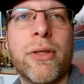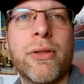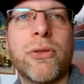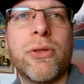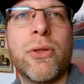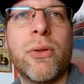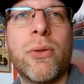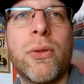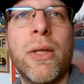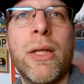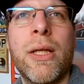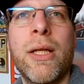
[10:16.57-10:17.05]

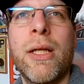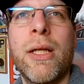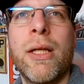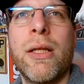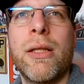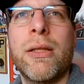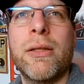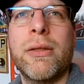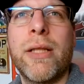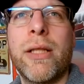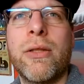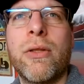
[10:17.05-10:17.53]
So
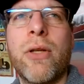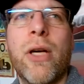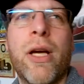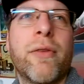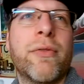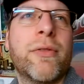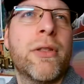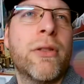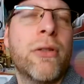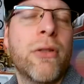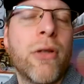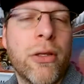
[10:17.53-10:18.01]
then you have
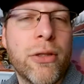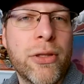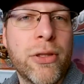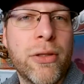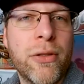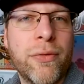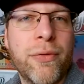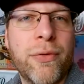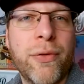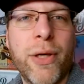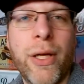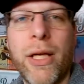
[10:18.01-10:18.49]
to notch the
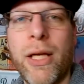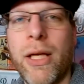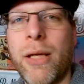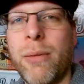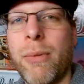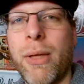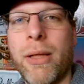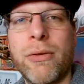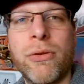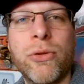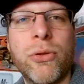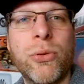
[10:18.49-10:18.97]
frame
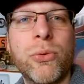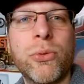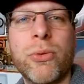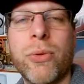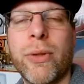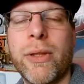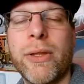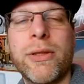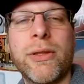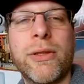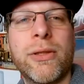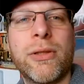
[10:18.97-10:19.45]
and do
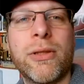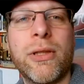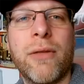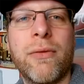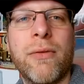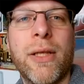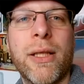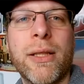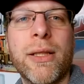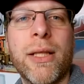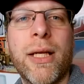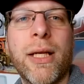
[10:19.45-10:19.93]
crazy stuff
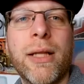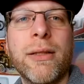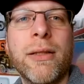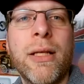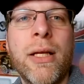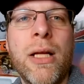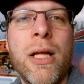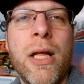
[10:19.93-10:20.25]
like that.